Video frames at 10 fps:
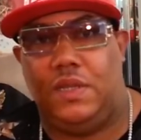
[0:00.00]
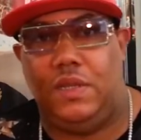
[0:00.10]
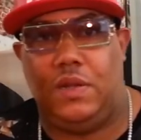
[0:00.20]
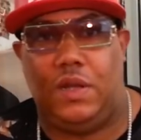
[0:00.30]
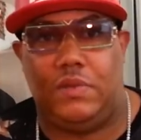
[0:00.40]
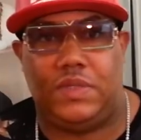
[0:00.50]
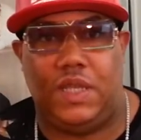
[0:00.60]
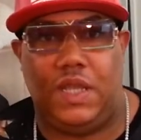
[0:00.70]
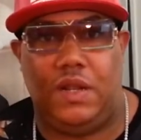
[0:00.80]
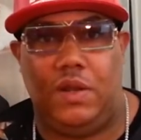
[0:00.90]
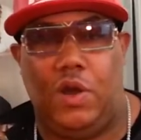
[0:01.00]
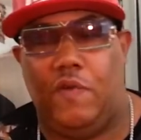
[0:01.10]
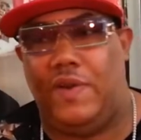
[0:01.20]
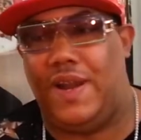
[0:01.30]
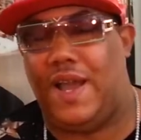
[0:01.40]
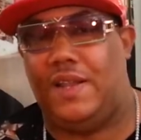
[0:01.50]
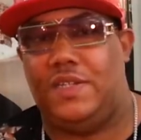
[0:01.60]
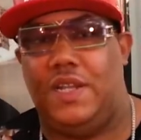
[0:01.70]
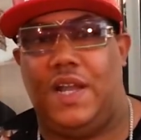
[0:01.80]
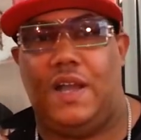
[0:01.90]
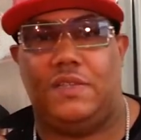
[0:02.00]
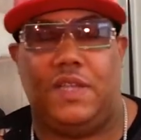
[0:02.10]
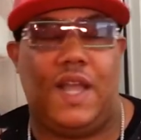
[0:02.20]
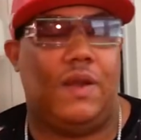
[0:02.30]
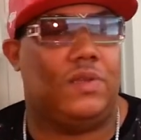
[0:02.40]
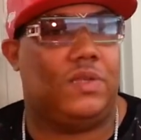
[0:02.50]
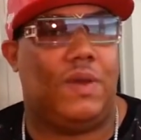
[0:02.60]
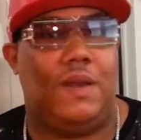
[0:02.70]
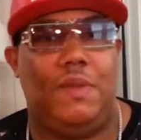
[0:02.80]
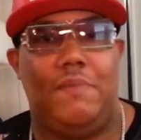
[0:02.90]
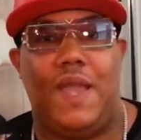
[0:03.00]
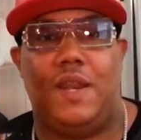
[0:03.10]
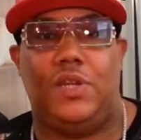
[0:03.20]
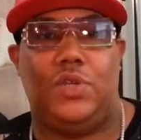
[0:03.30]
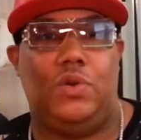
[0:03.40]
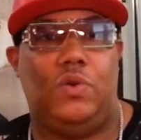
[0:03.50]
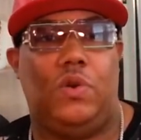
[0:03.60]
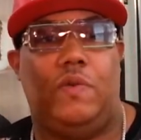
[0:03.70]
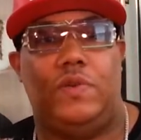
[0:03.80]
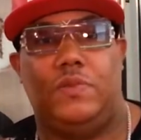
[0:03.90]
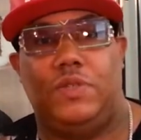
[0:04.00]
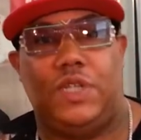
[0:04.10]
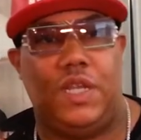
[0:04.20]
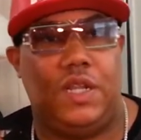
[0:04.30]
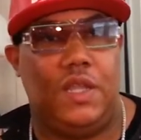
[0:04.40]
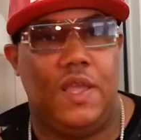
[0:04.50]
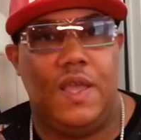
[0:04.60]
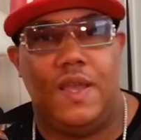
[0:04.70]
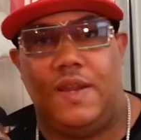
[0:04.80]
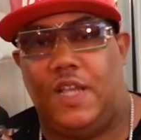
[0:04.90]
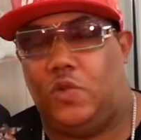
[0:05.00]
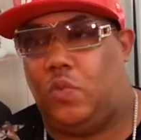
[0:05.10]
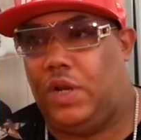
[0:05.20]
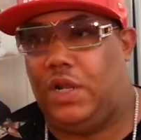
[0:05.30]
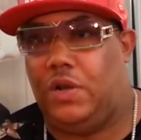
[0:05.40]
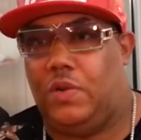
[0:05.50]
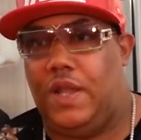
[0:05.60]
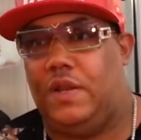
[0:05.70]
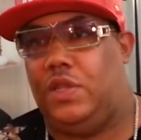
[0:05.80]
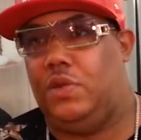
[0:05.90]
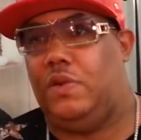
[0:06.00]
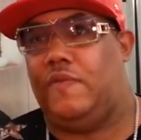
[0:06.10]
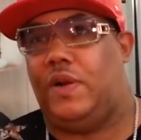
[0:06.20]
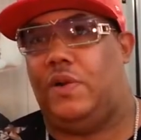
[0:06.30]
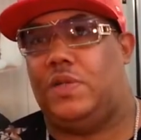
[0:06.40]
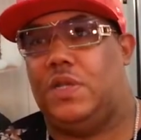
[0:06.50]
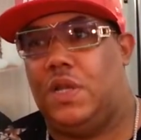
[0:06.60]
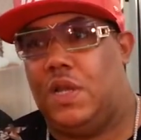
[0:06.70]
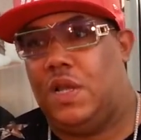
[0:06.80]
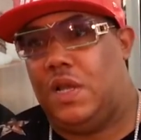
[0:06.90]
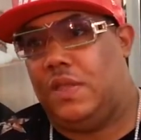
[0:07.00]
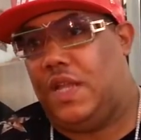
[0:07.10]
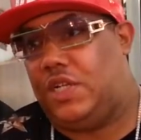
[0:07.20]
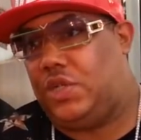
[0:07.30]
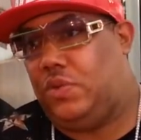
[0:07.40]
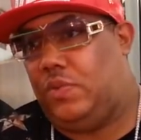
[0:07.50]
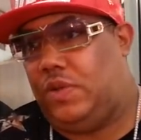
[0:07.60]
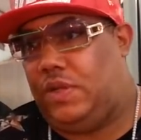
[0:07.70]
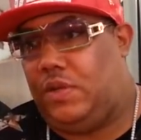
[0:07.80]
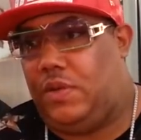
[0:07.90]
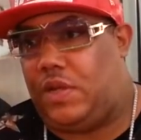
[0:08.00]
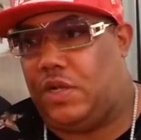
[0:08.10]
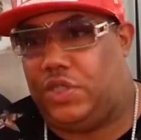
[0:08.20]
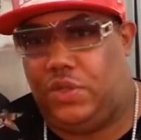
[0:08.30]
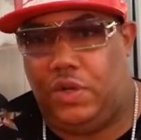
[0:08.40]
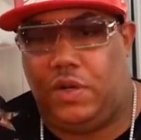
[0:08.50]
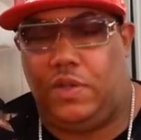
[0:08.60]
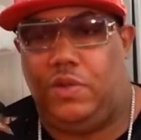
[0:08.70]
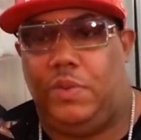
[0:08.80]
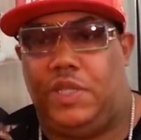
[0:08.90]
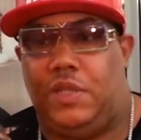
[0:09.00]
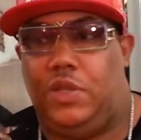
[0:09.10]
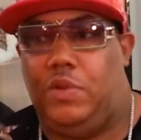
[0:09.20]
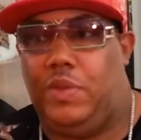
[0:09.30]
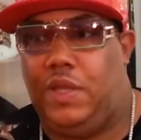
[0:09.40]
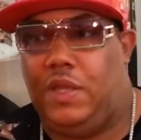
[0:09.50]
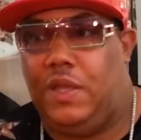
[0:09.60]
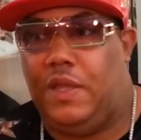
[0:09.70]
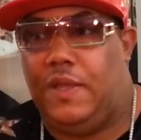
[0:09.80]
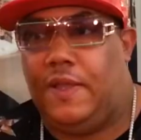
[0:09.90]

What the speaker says: You know what I'm saying? Over knowledge, nigga. How can somebody be mad at you over some shit that's real in the universe that because you be